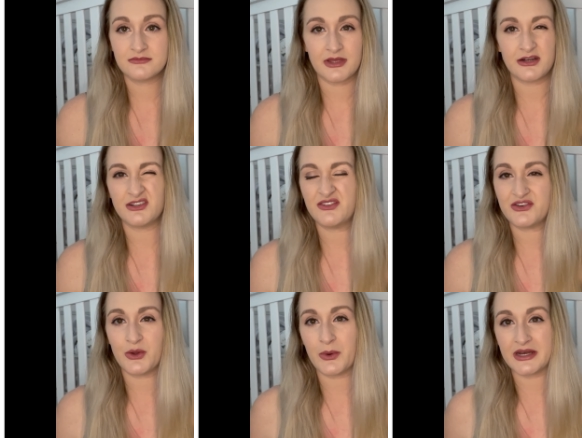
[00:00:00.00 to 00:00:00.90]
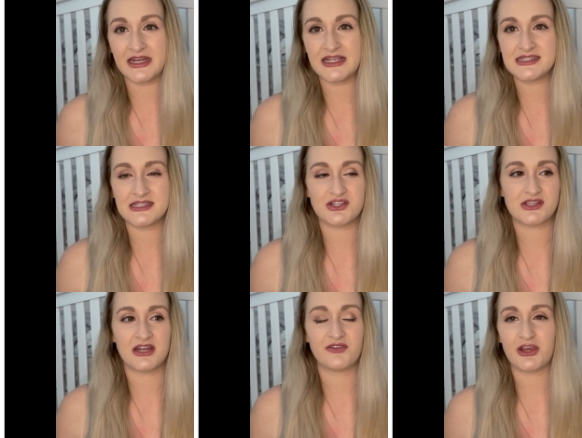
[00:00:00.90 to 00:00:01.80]
I don't even know what it is. It's just
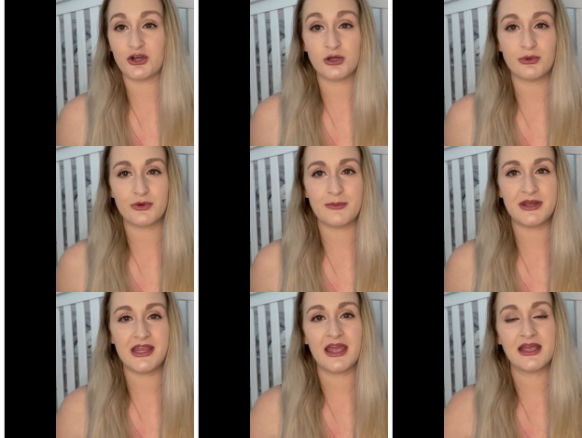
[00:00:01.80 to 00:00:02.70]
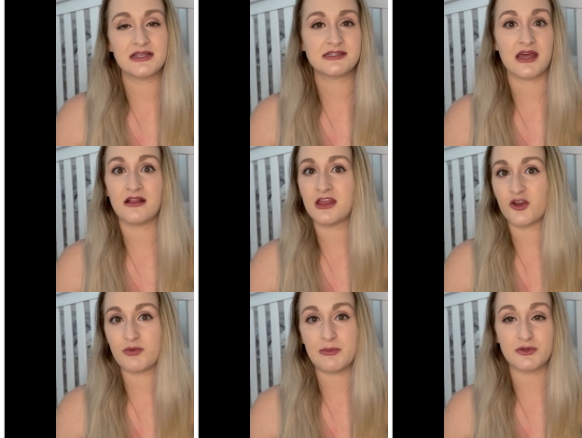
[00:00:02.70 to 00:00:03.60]
kind of like an herbal remedy, I guess, that a lot of people